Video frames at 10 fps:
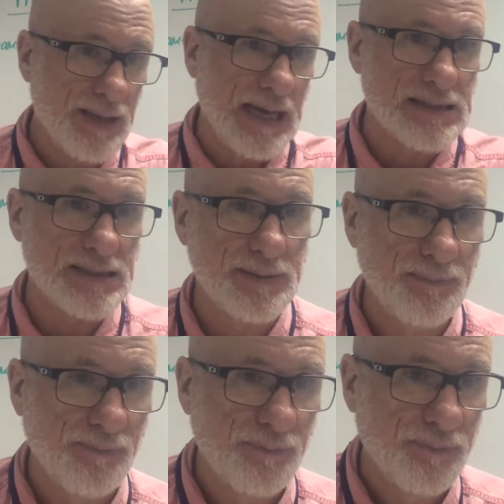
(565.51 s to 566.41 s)
Yes?
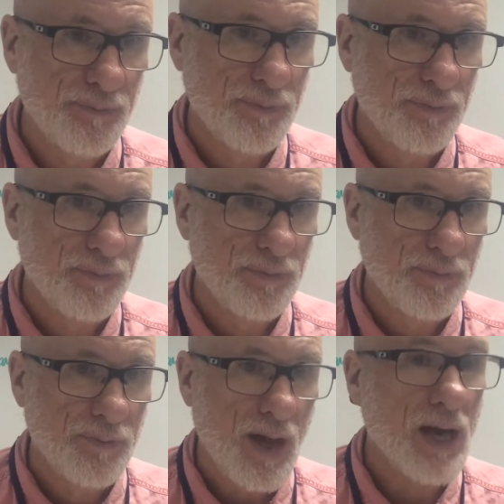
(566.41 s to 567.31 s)

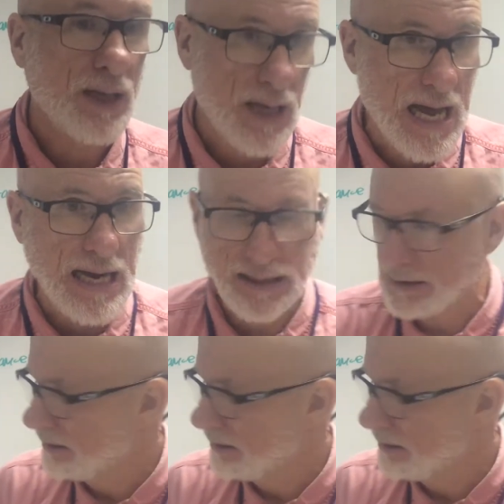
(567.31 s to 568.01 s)
A clock.